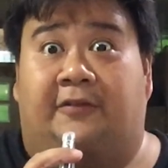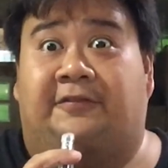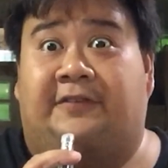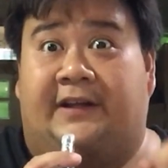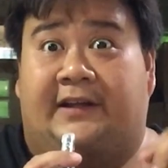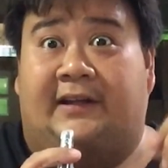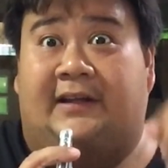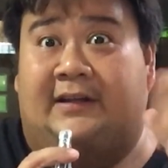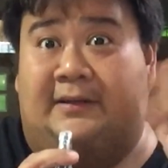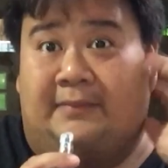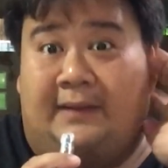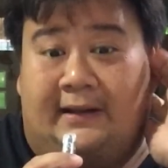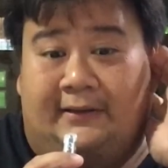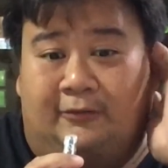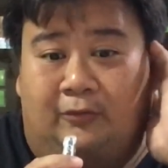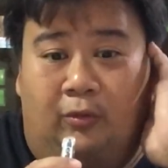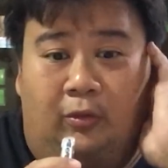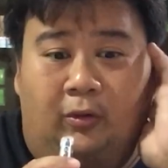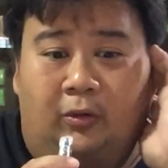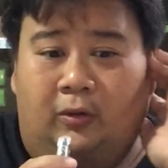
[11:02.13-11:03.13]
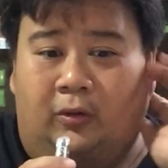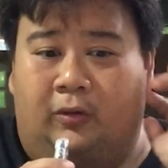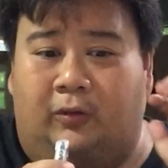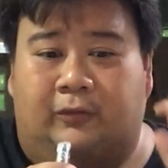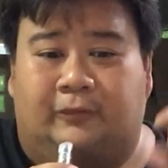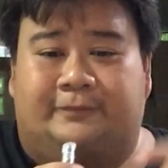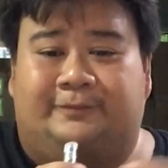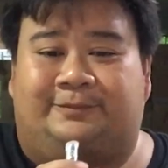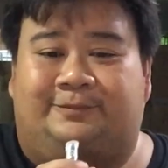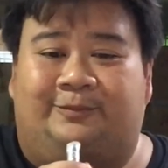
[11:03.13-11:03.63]
at the back. Whoa,
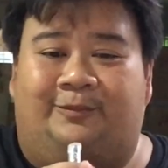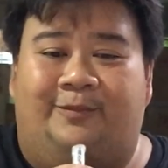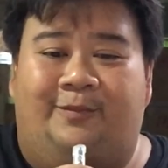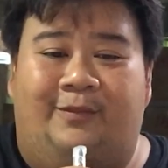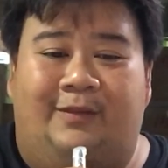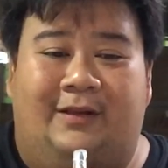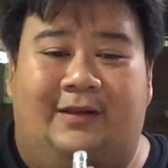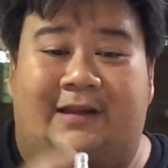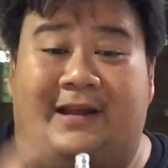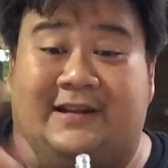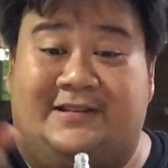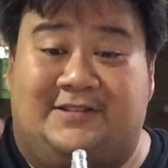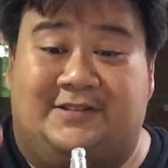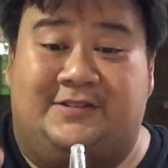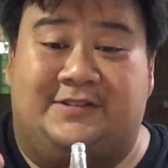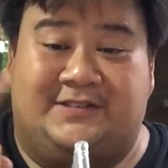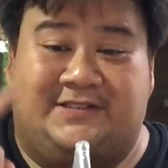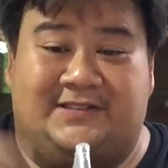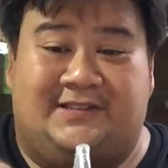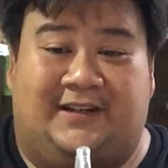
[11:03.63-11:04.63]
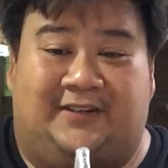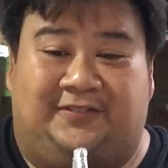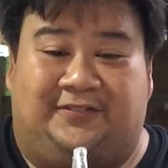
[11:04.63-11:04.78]
that's good stuff.